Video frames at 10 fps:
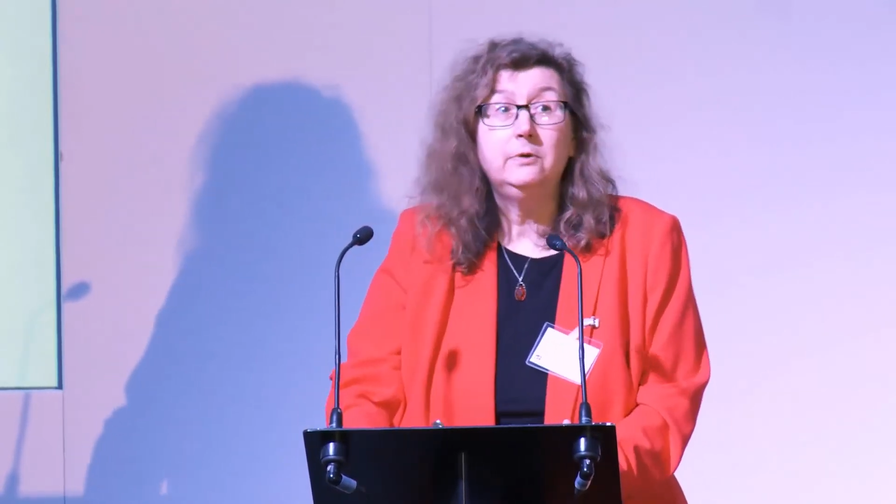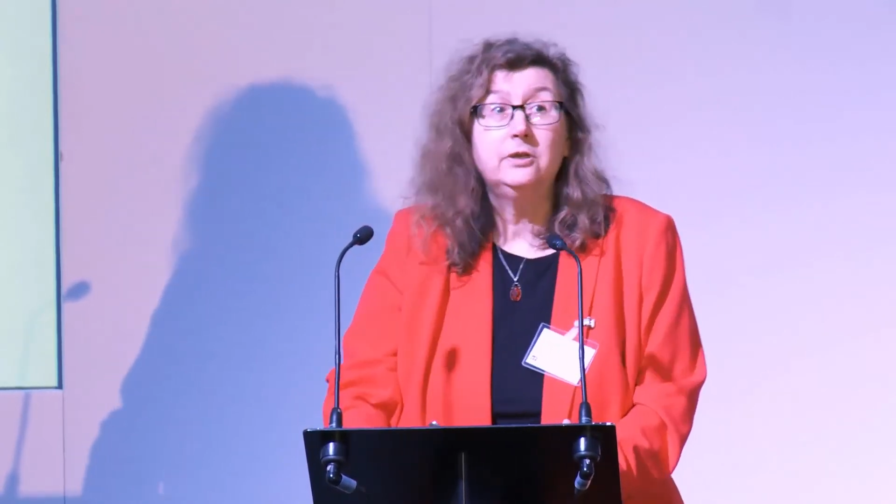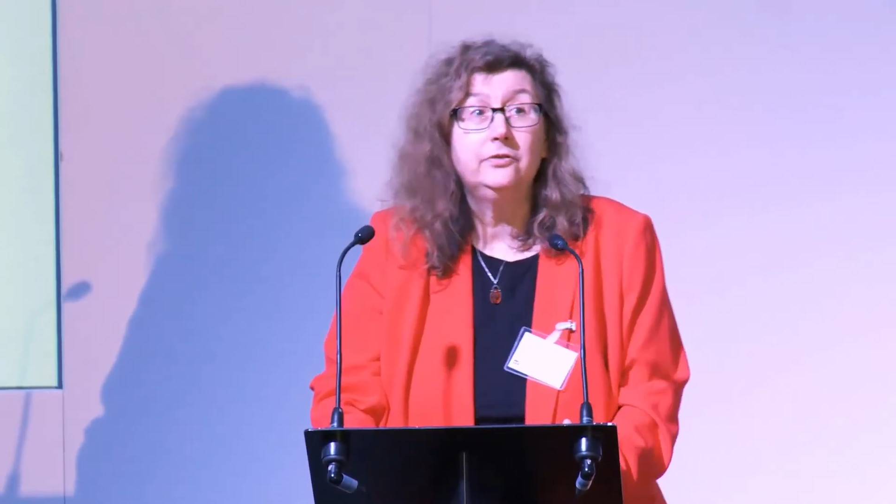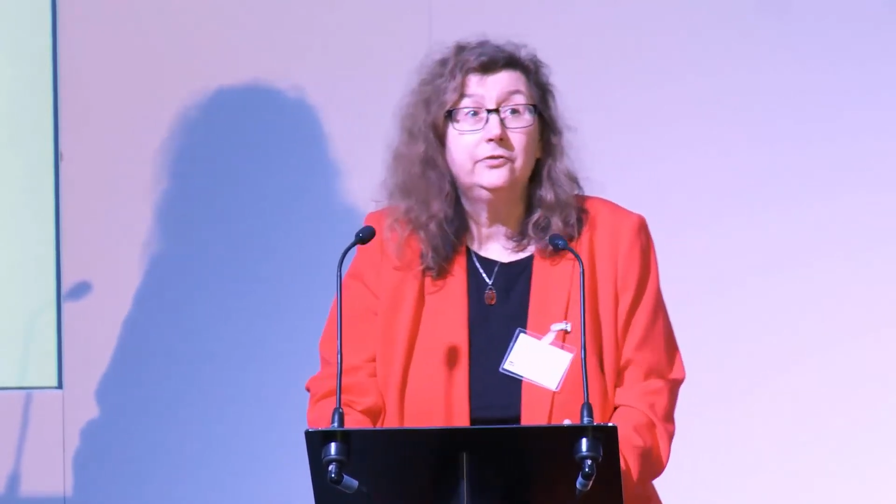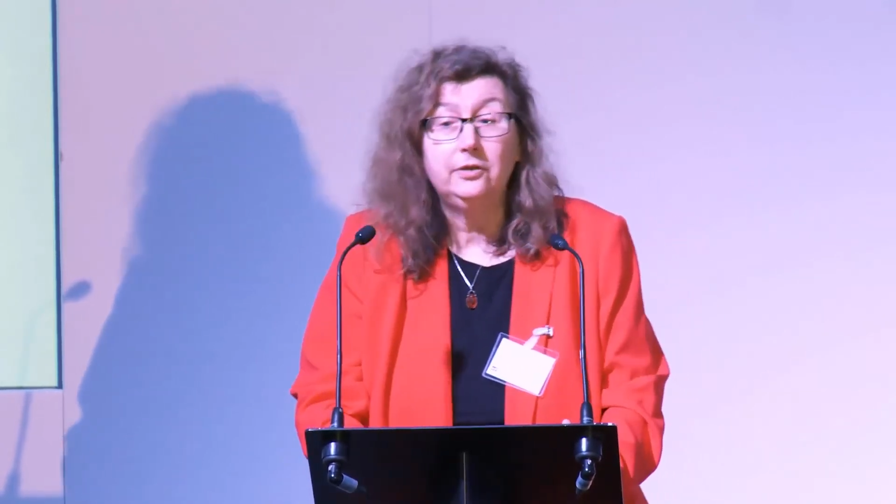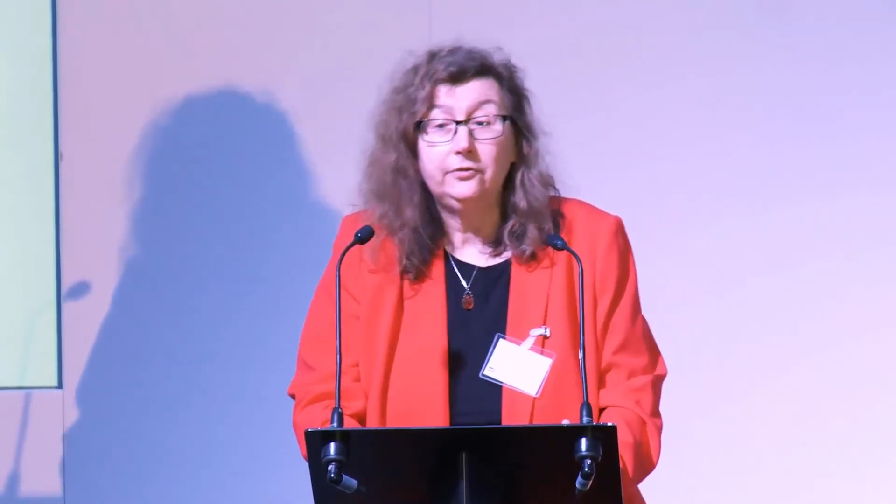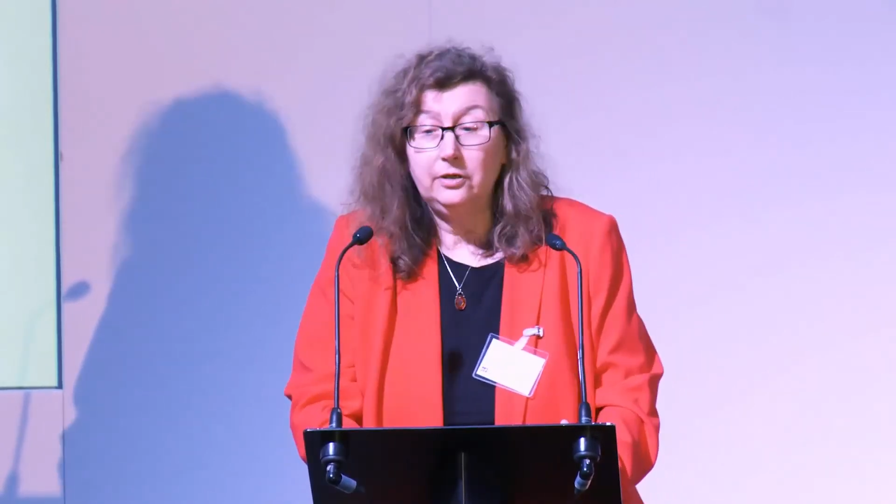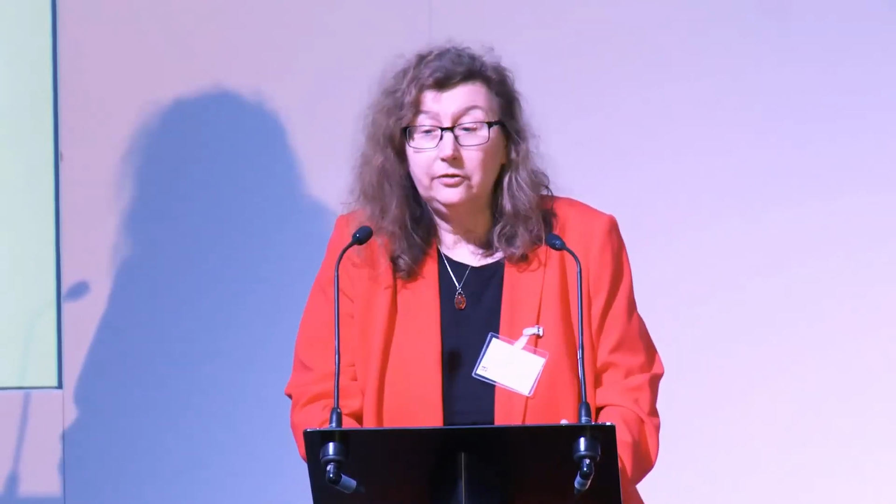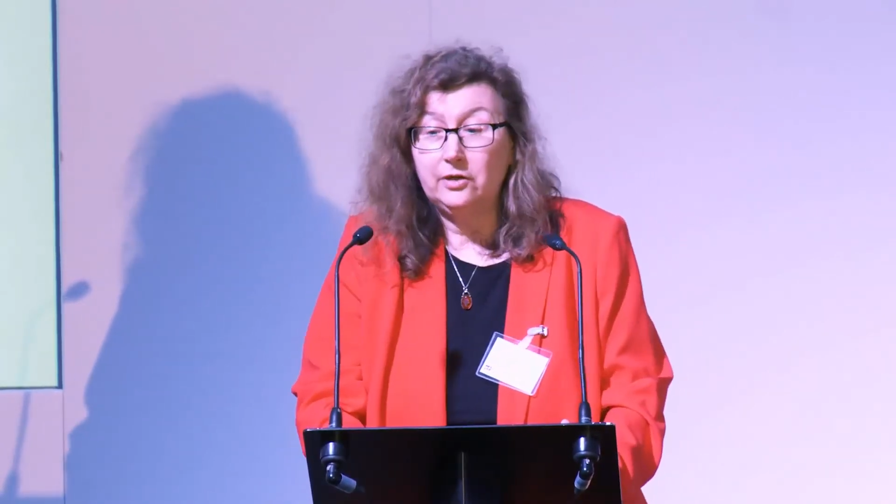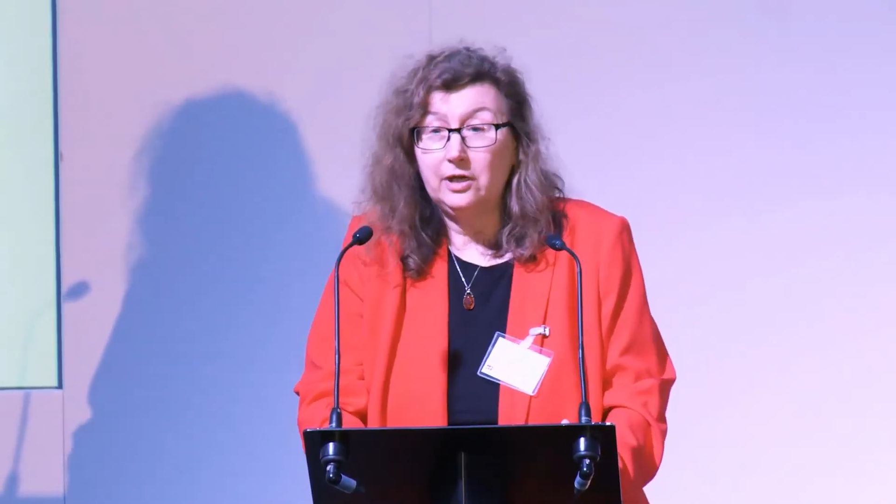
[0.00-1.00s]
which is the
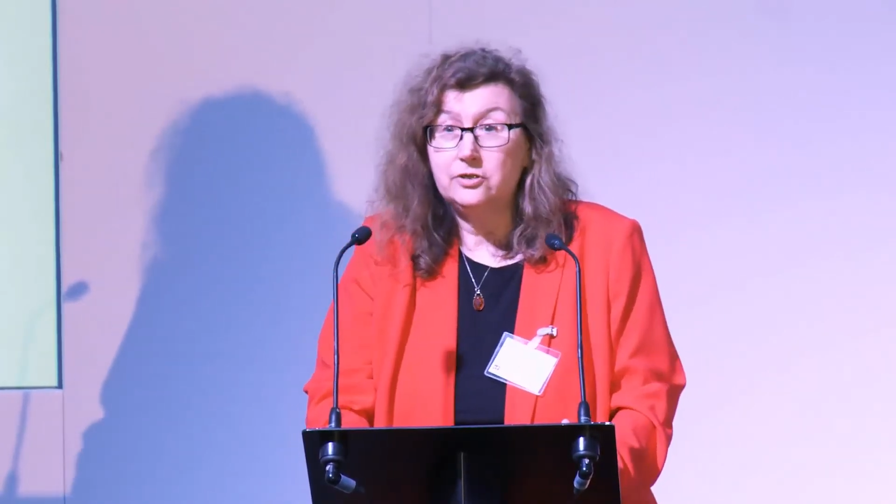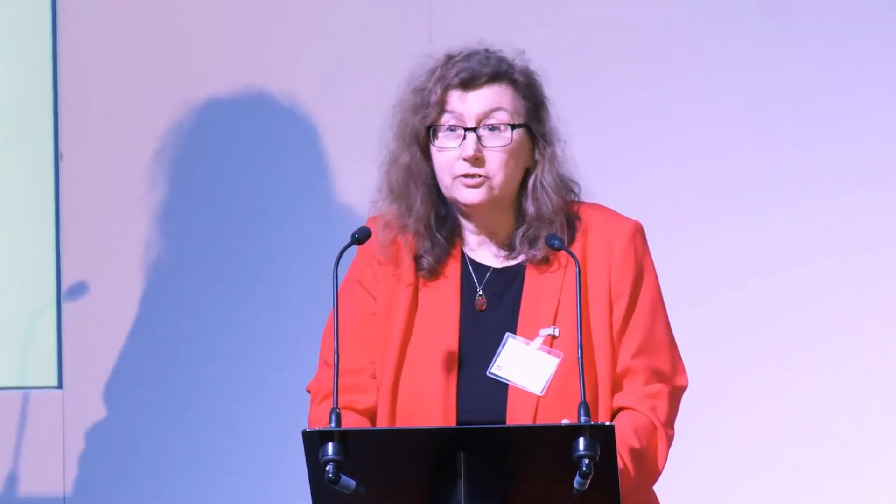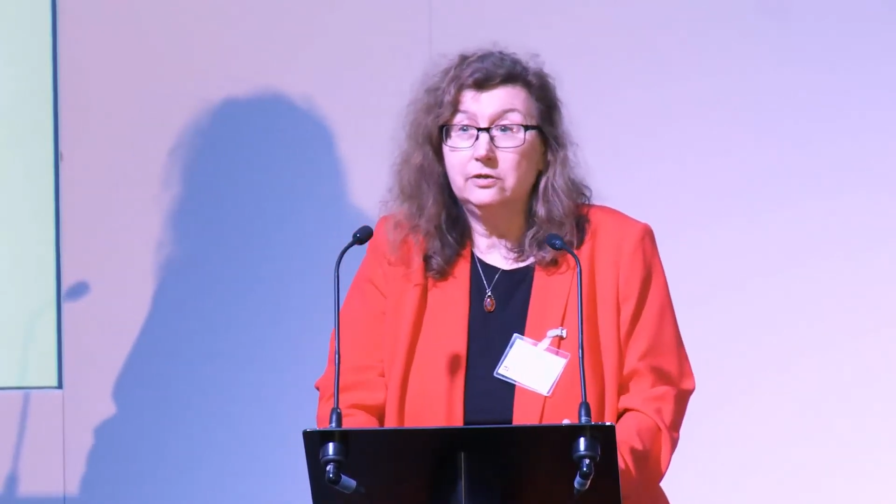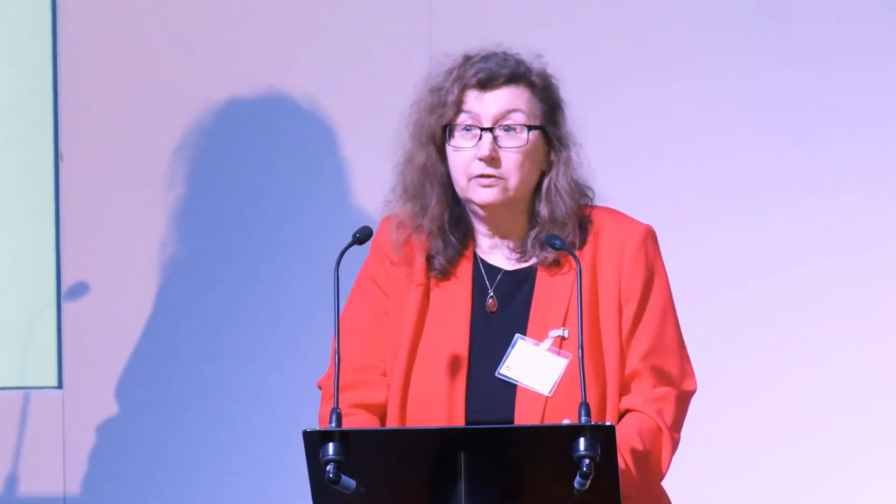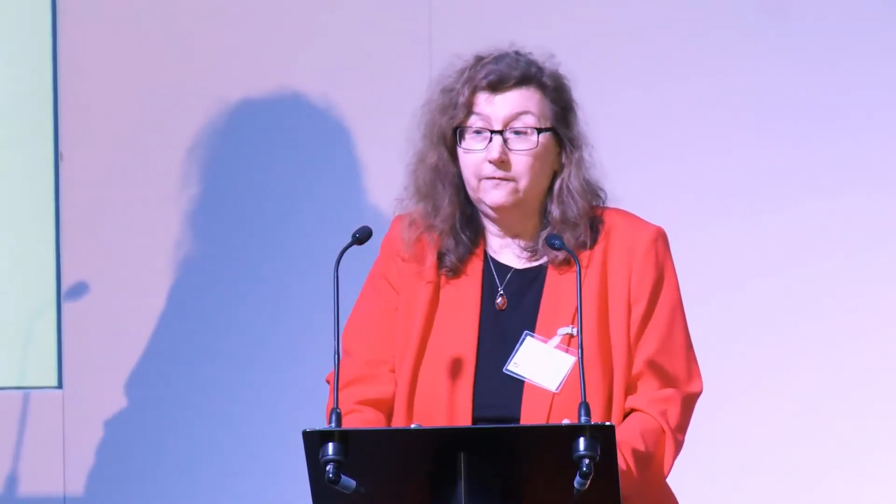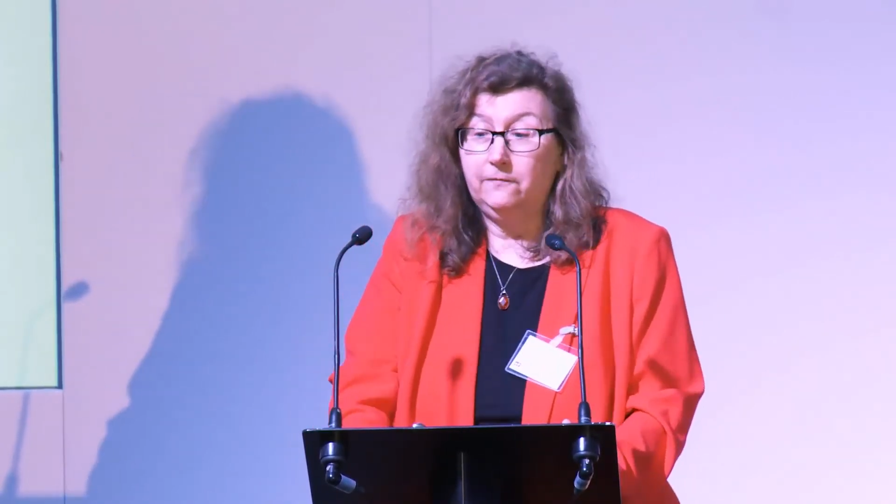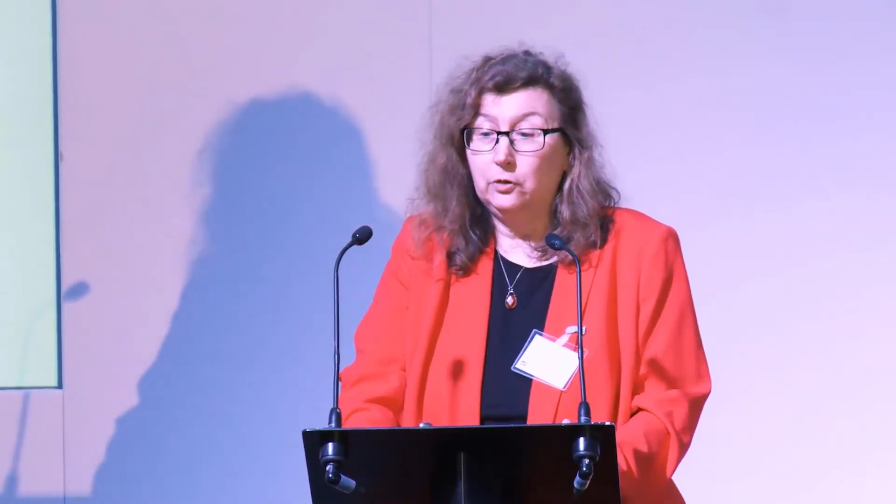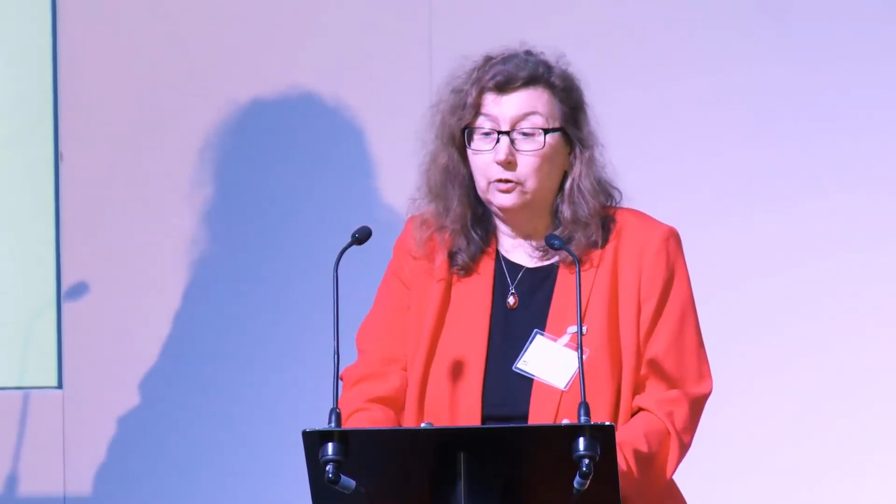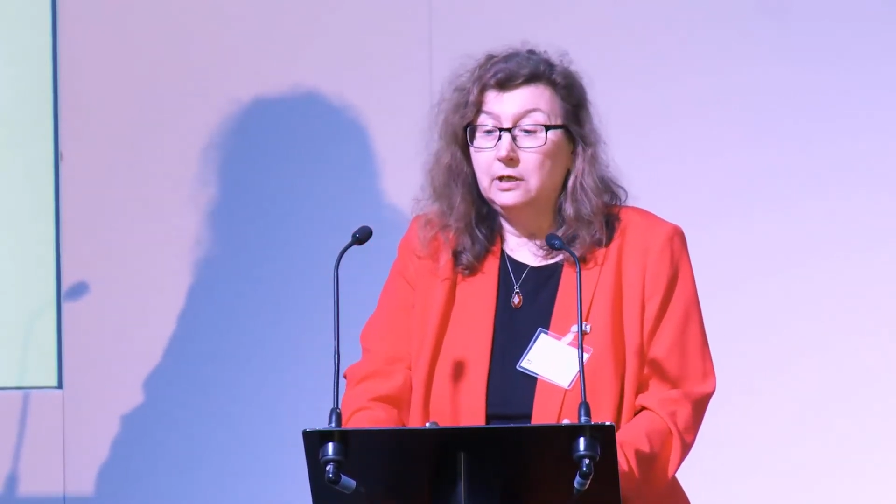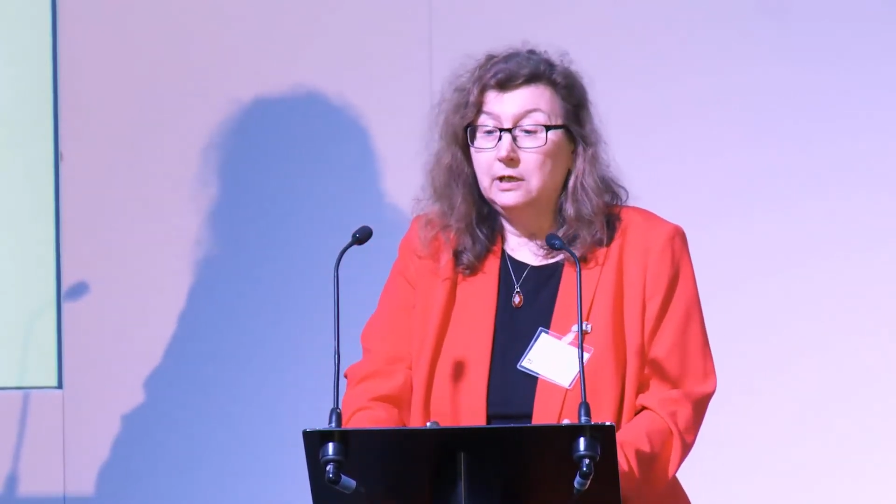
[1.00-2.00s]
Association
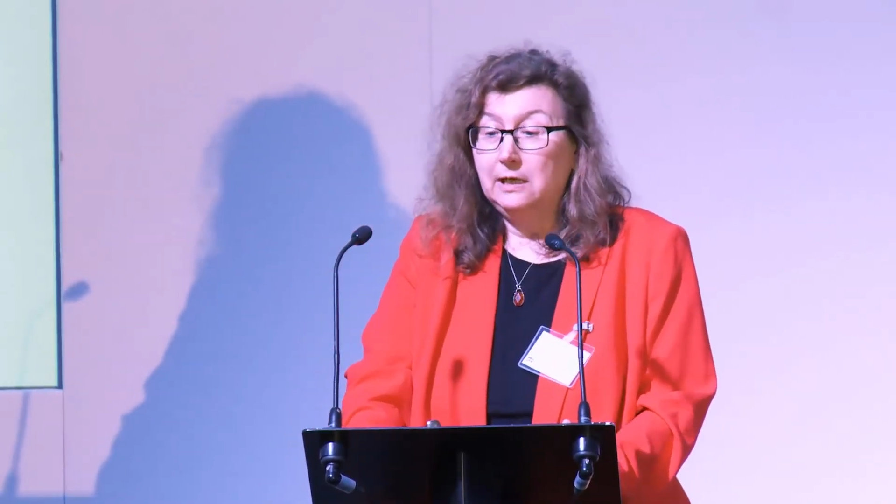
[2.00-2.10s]
for